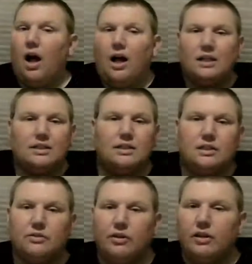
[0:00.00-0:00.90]
Austin
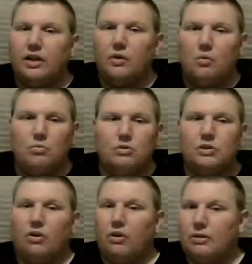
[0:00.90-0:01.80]
Cindric
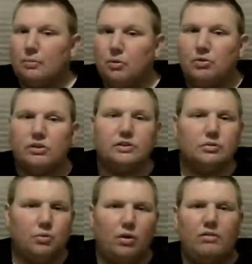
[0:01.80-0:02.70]
started on the pole because
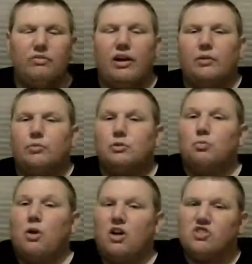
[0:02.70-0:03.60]
of qualifying, was
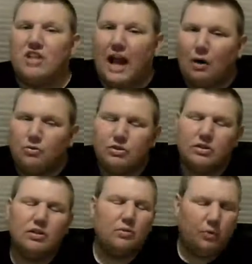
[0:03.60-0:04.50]
washed out,
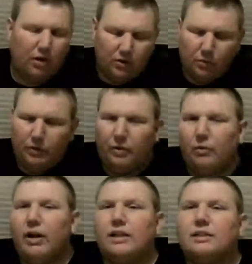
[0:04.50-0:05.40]
went on to win the
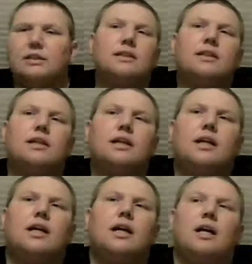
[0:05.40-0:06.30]
race.
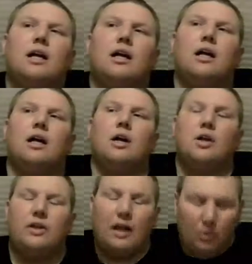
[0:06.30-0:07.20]

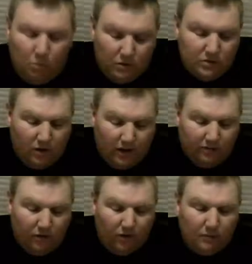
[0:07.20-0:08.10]
Now the one
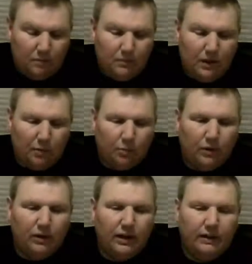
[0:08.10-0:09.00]
driver that
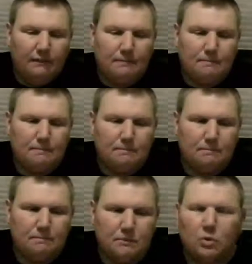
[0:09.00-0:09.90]
really,
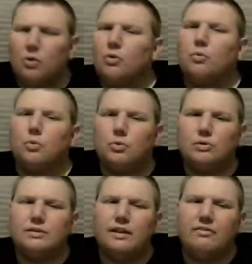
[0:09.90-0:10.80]
the current
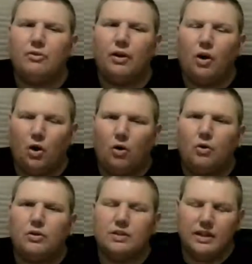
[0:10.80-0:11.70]
rules have really
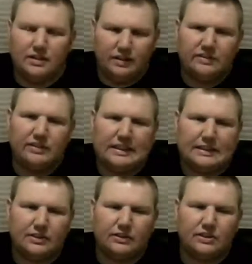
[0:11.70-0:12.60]
hurt in the Xfinity
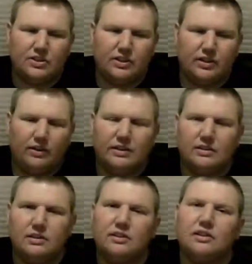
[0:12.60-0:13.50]
Series this year
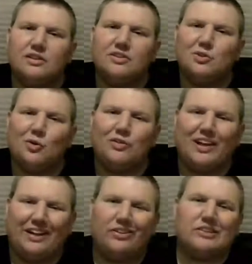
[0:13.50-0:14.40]
is Jordan
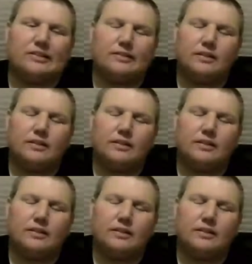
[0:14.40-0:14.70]
Anderson.